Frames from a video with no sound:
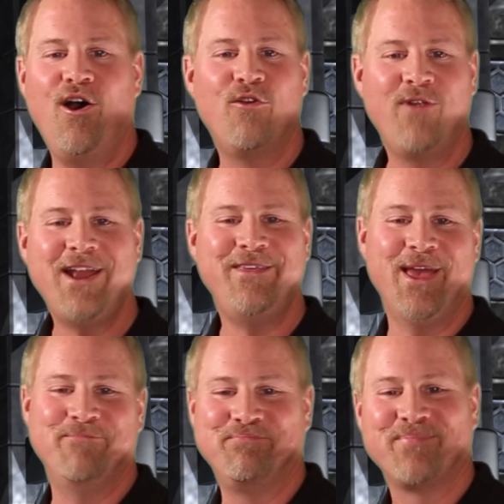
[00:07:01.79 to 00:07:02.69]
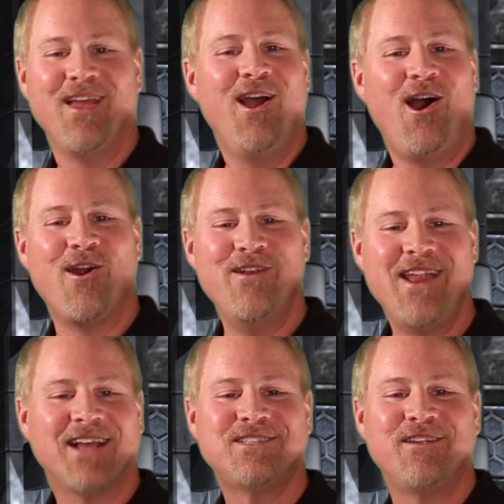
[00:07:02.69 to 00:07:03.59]
Alrighty then, our
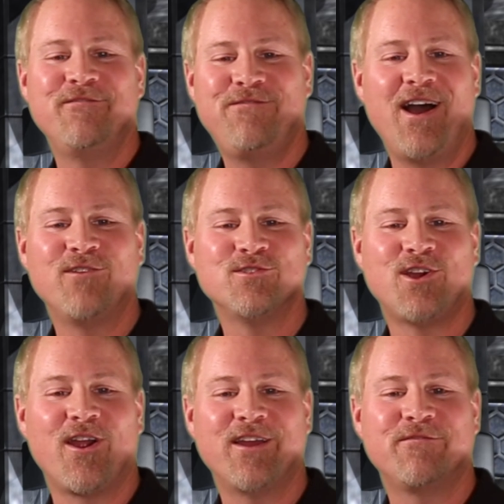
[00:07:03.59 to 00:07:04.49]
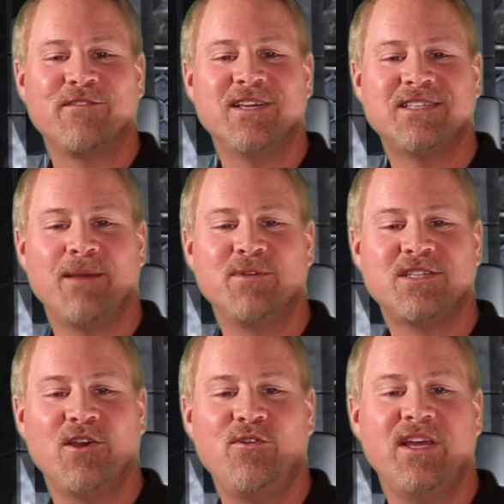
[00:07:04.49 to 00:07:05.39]
next and final target for this
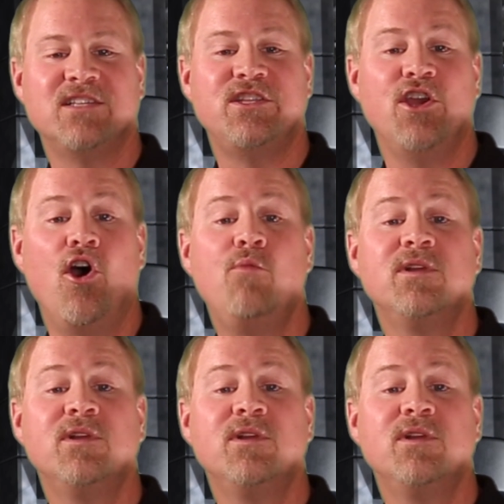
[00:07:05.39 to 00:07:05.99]
episode is the